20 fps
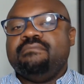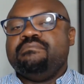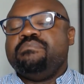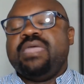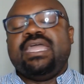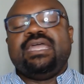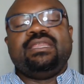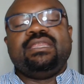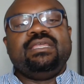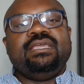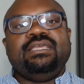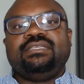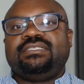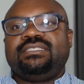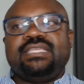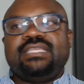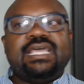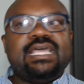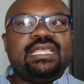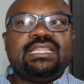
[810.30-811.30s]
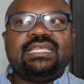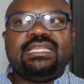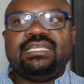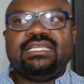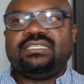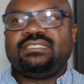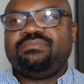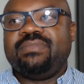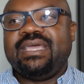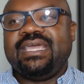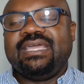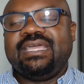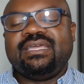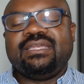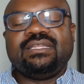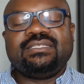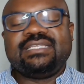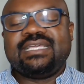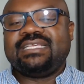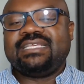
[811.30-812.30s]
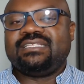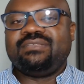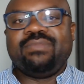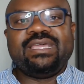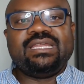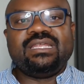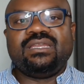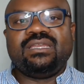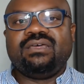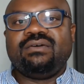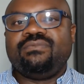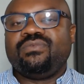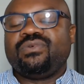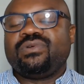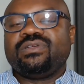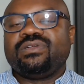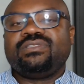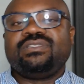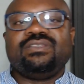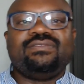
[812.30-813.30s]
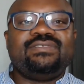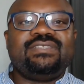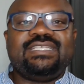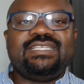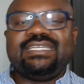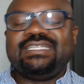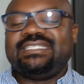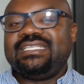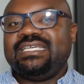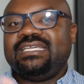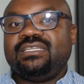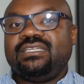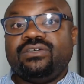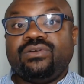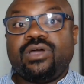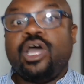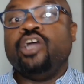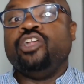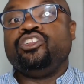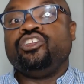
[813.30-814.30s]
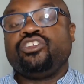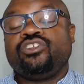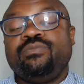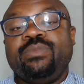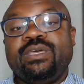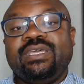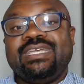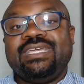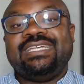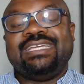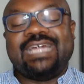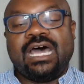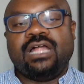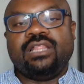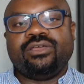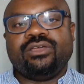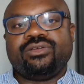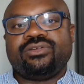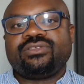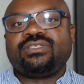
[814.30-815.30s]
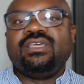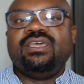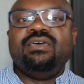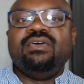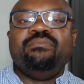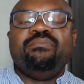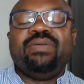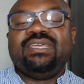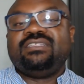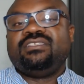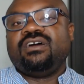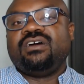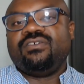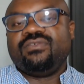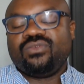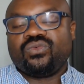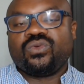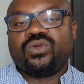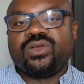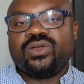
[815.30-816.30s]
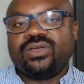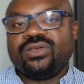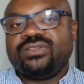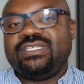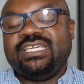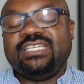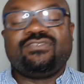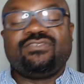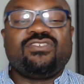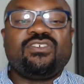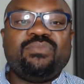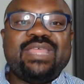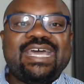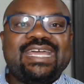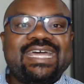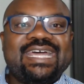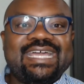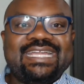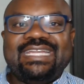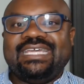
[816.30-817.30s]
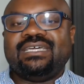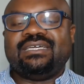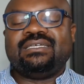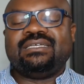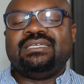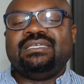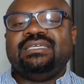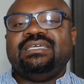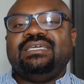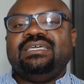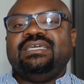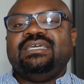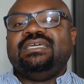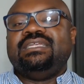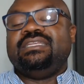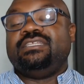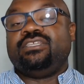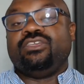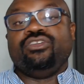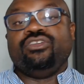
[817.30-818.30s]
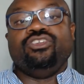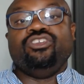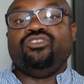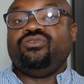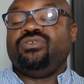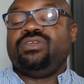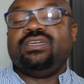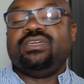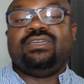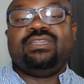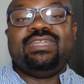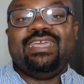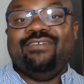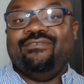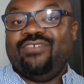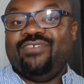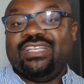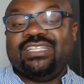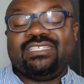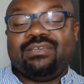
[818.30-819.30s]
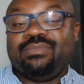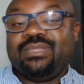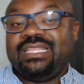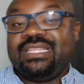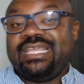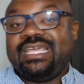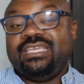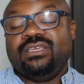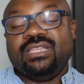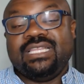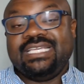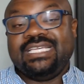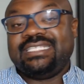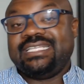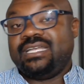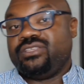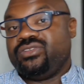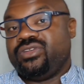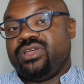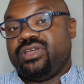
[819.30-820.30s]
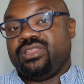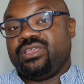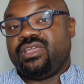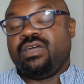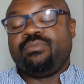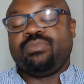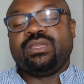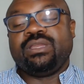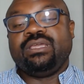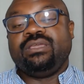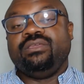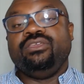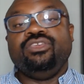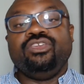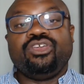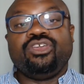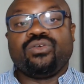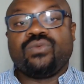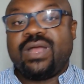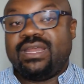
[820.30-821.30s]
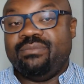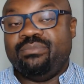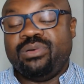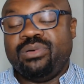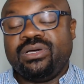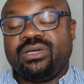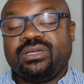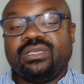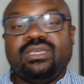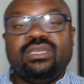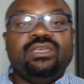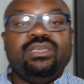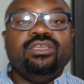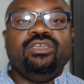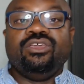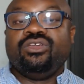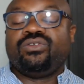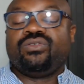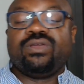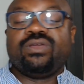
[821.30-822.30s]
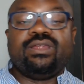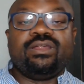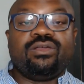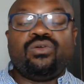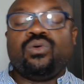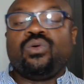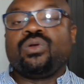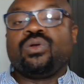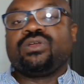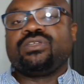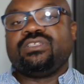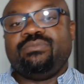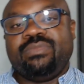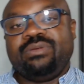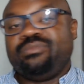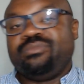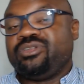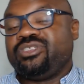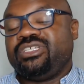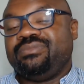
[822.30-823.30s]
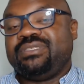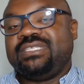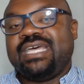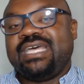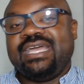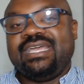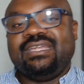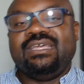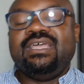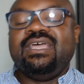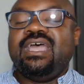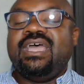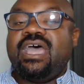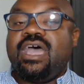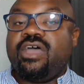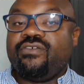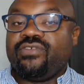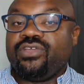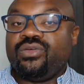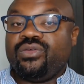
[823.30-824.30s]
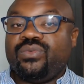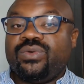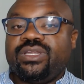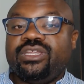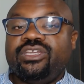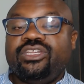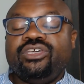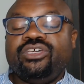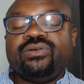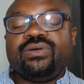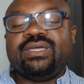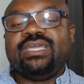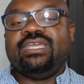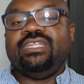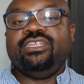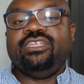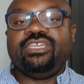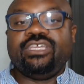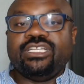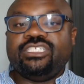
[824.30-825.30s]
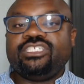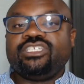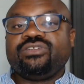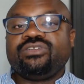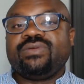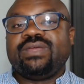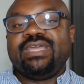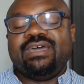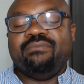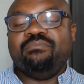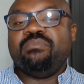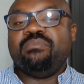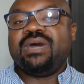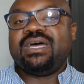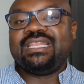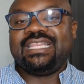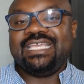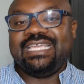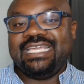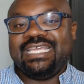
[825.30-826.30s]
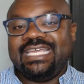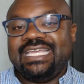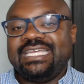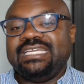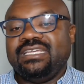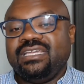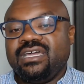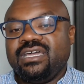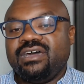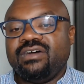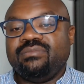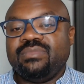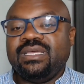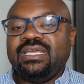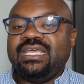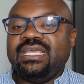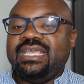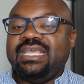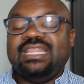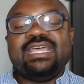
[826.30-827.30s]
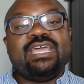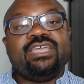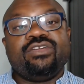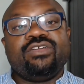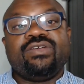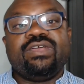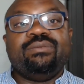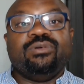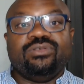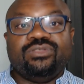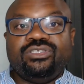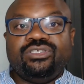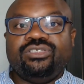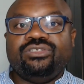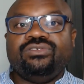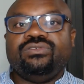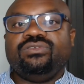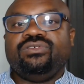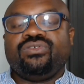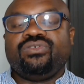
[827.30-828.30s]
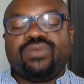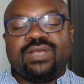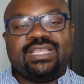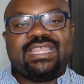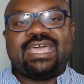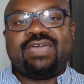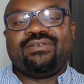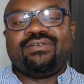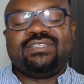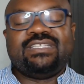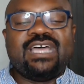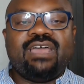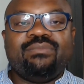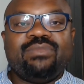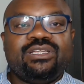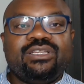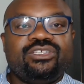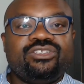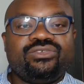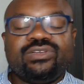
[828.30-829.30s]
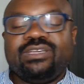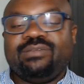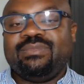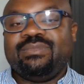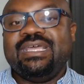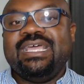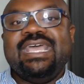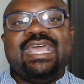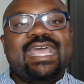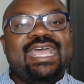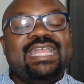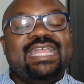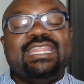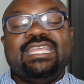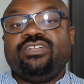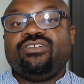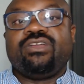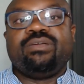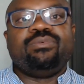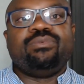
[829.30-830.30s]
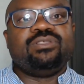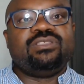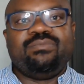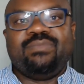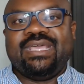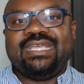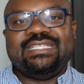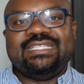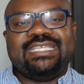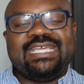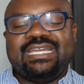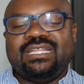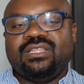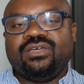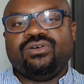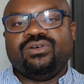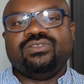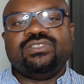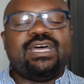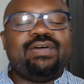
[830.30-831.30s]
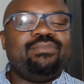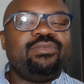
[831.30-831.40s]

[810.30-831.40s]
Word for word: And he said that he's made, it's estimated upwards of 60 to 100 million dollars based off the royalties from that idea. And so you can invent something that you lease out to another company, you can write a book, you can create a course, a membership site, however you want to do it, and you can generate a monthly income that you're able to create that retirement stream and then you're able to maintain it the whole time.